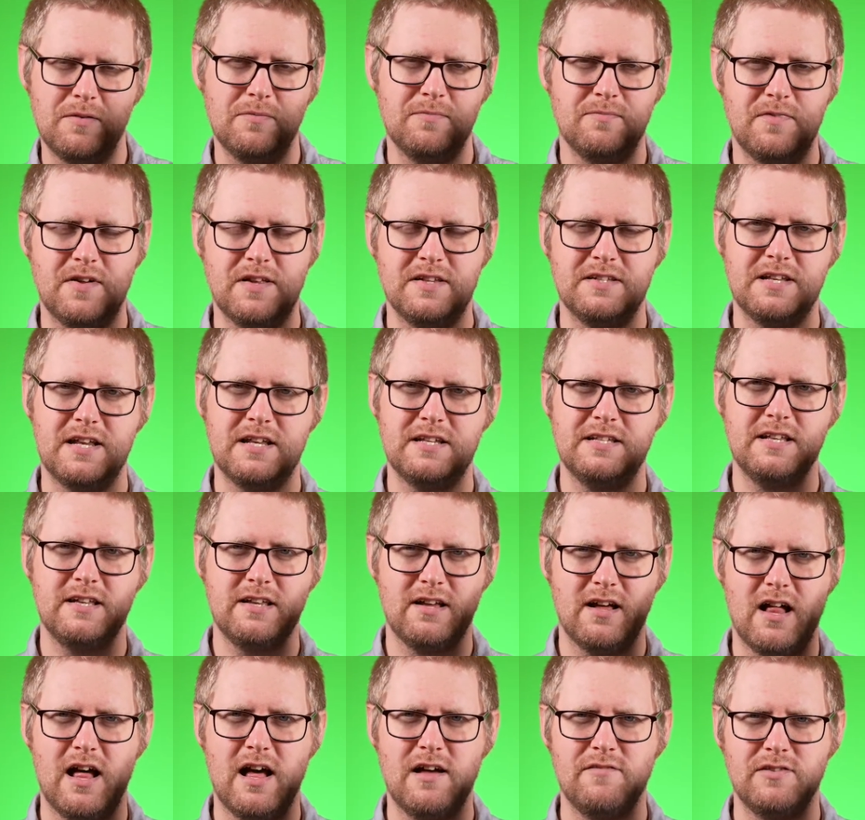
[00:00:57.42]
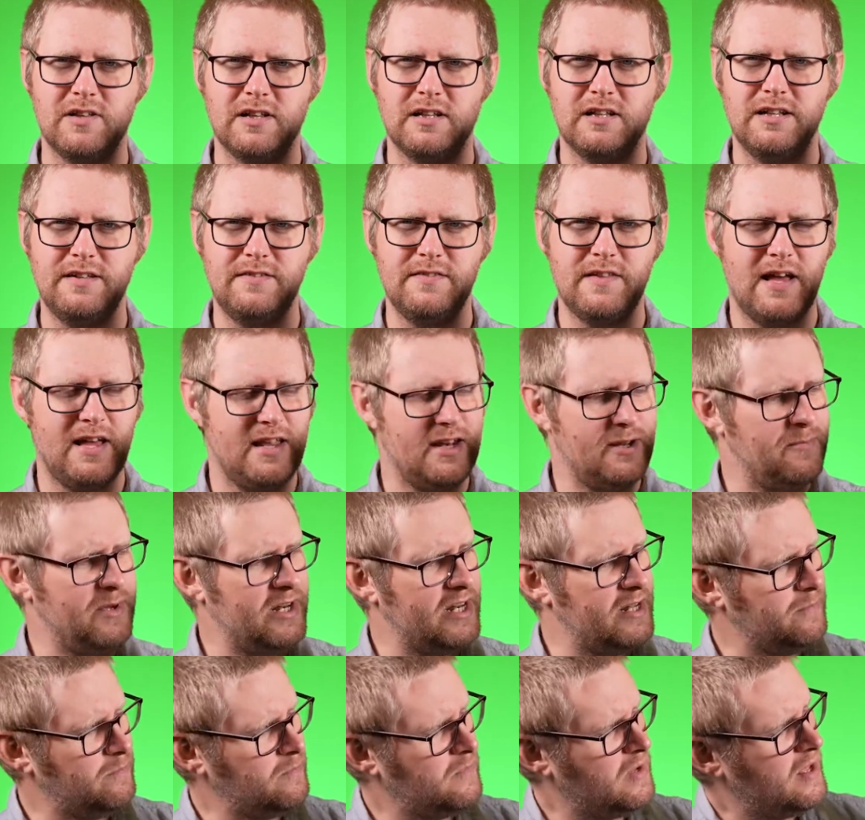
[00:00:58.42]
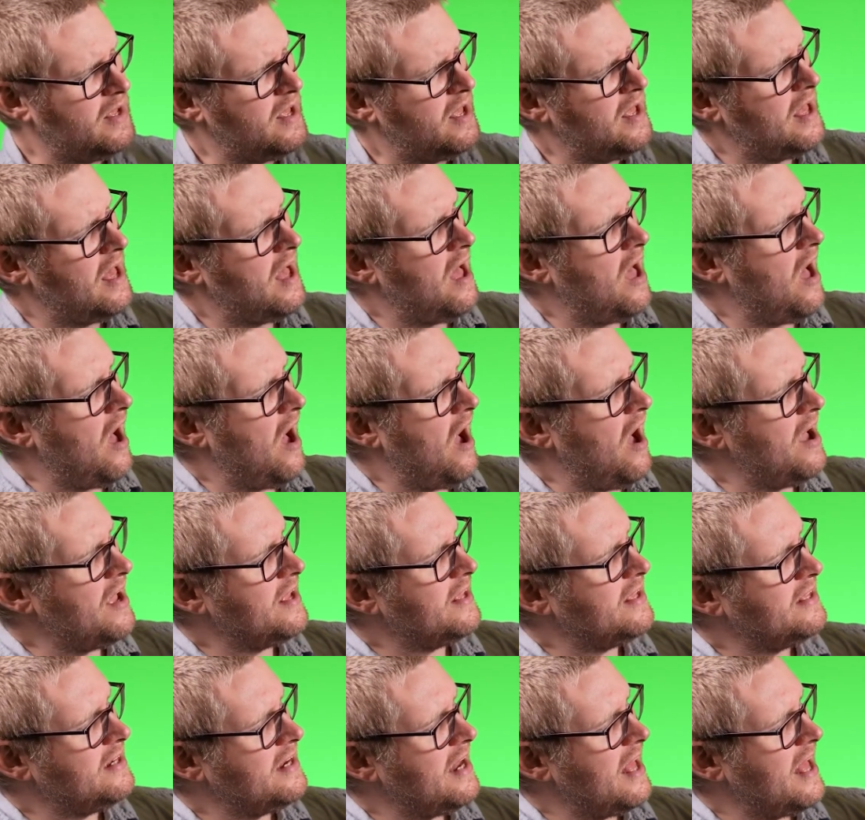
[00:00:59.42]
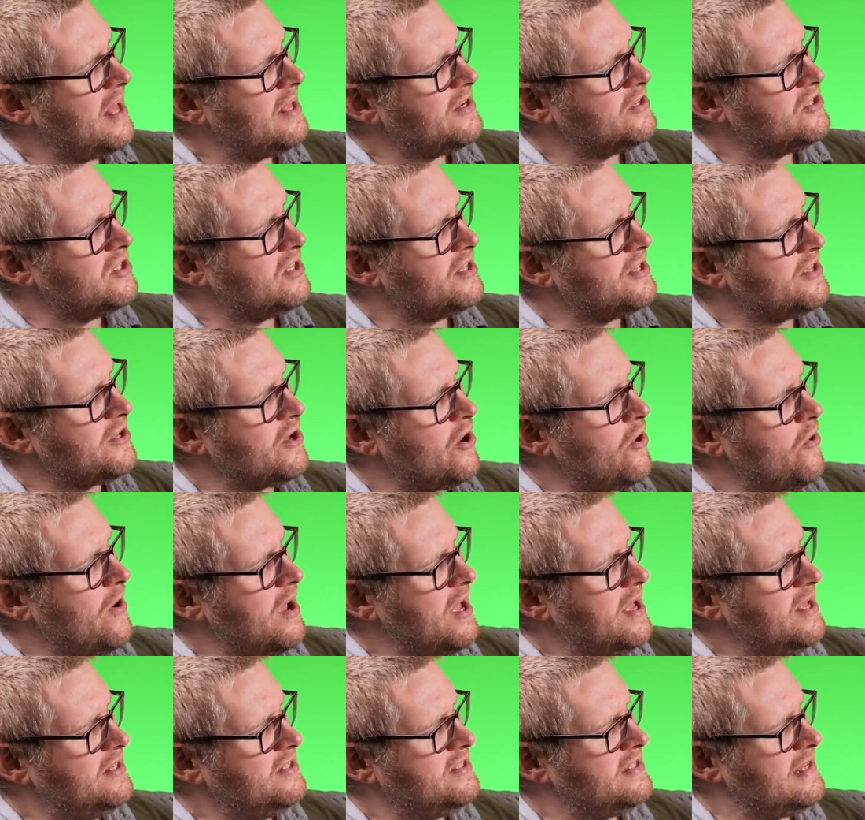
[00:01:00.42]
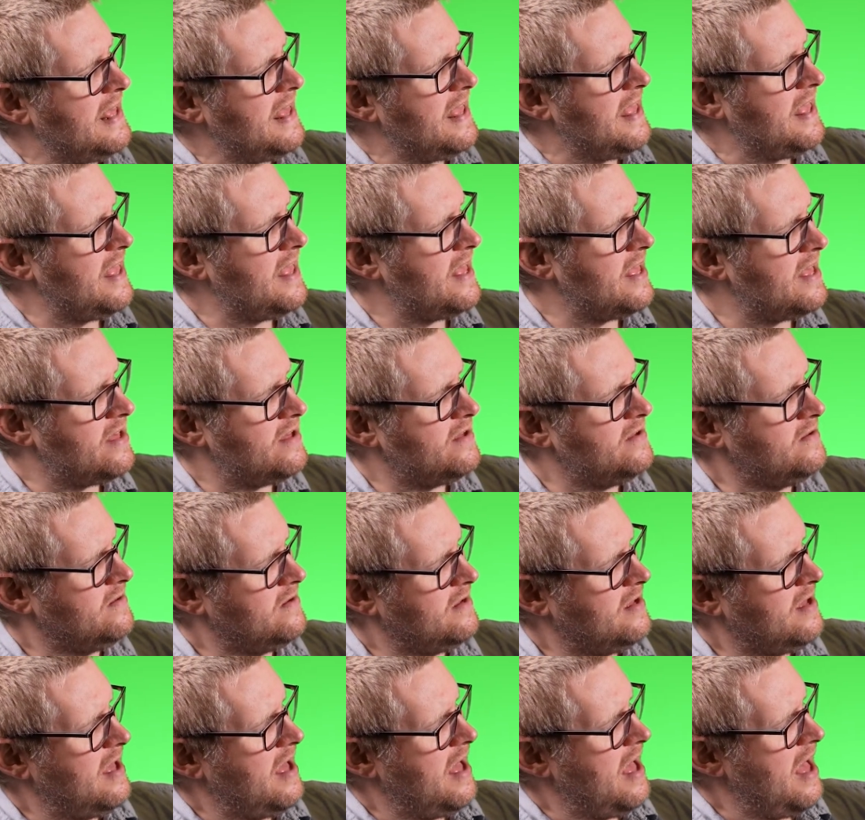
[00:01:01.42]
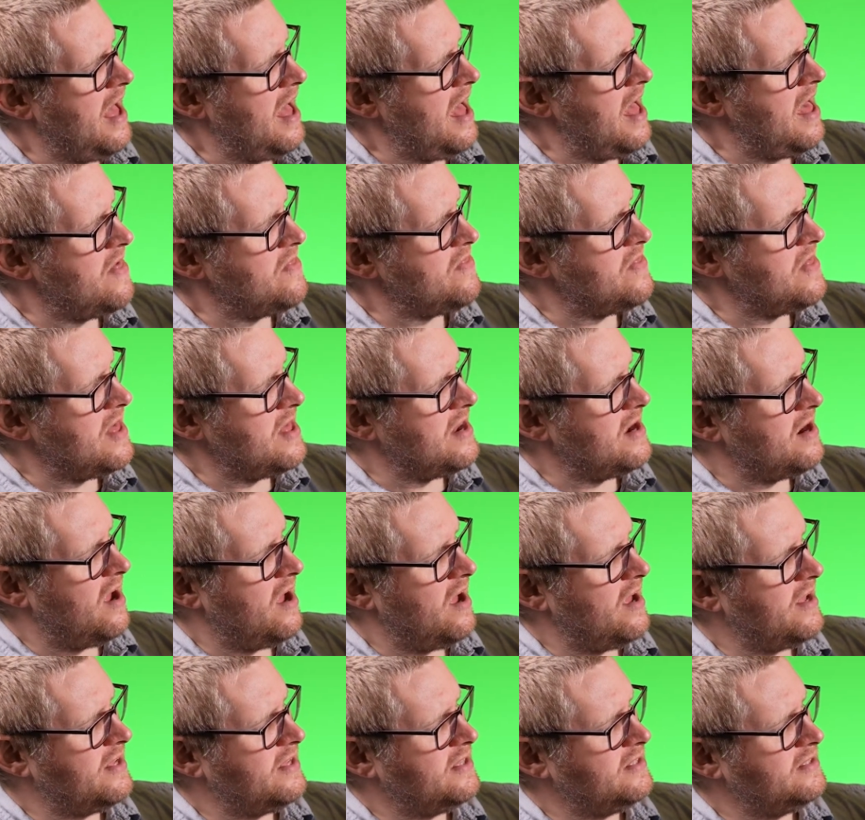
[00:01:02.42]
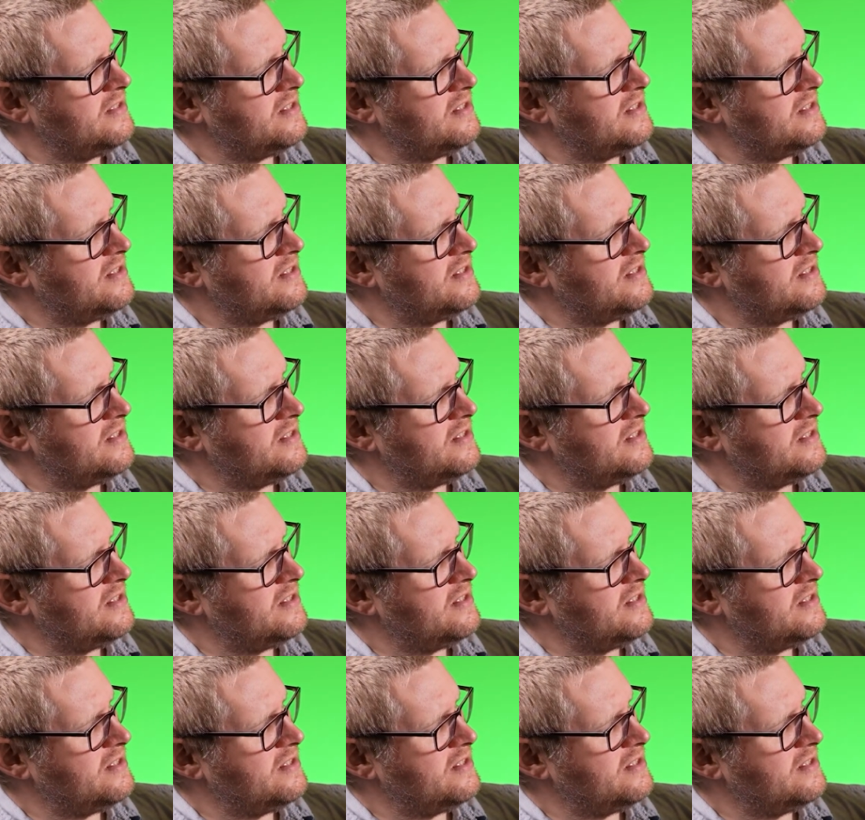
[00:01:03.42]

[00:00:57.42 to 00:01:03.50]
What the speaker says: fantastic, I'll have to clean that in a minute. I can actually go into here and then I can